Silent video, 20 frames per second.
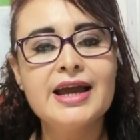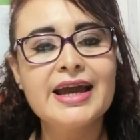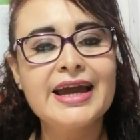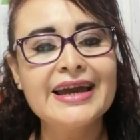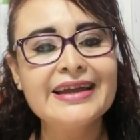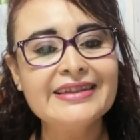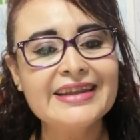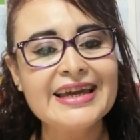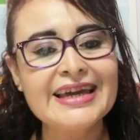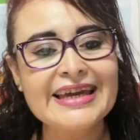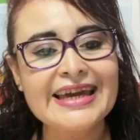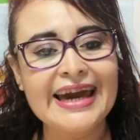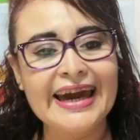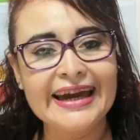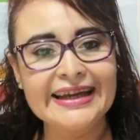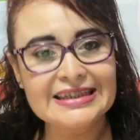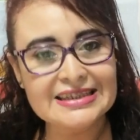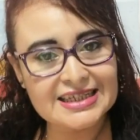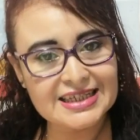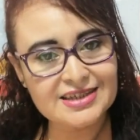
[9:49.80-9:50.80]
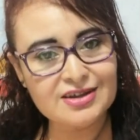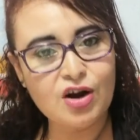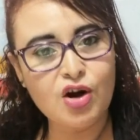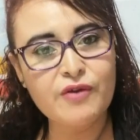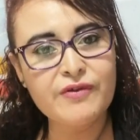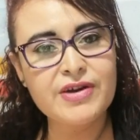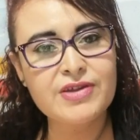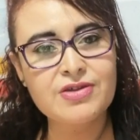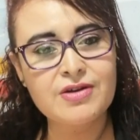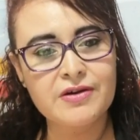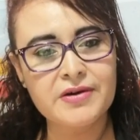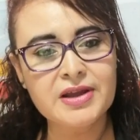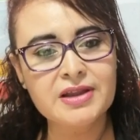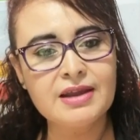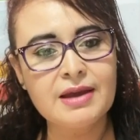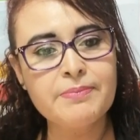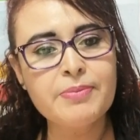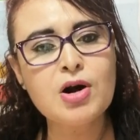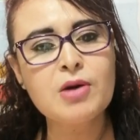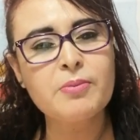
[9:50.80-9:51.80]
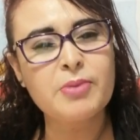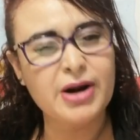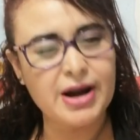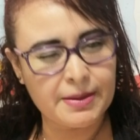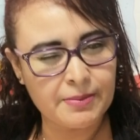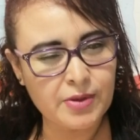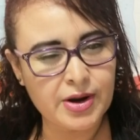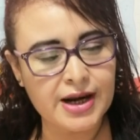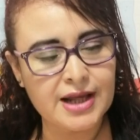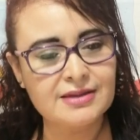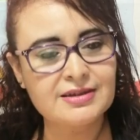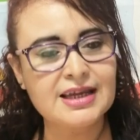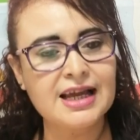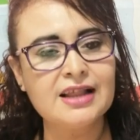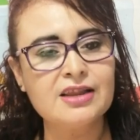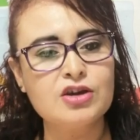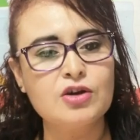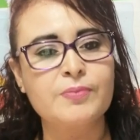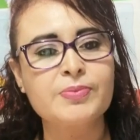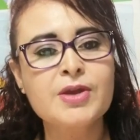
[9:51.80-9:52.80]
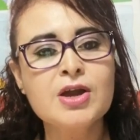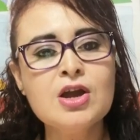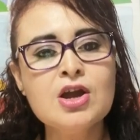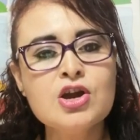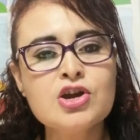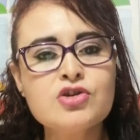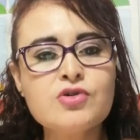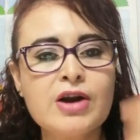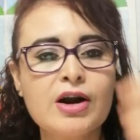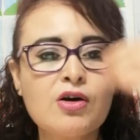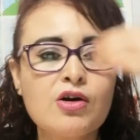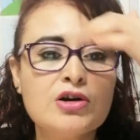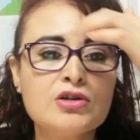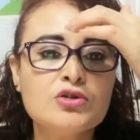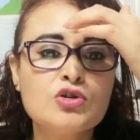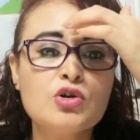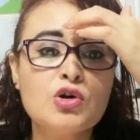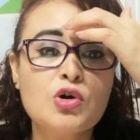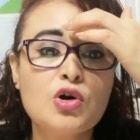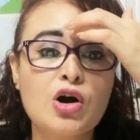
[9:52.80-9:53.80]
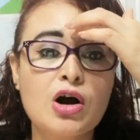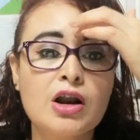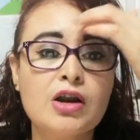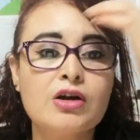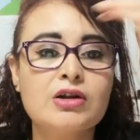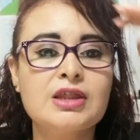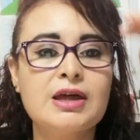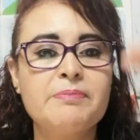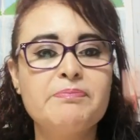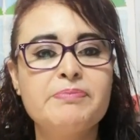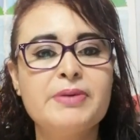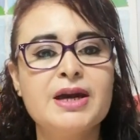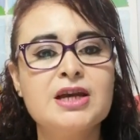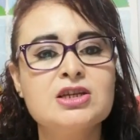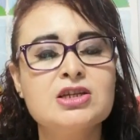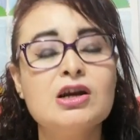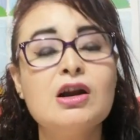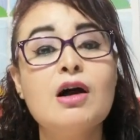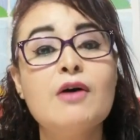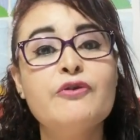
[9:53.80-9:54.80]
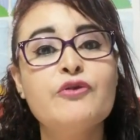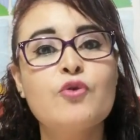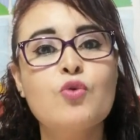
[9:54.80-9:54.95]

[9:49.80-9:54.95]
indicated over there in the book. What I'm going to tell you. You are going to color the picture of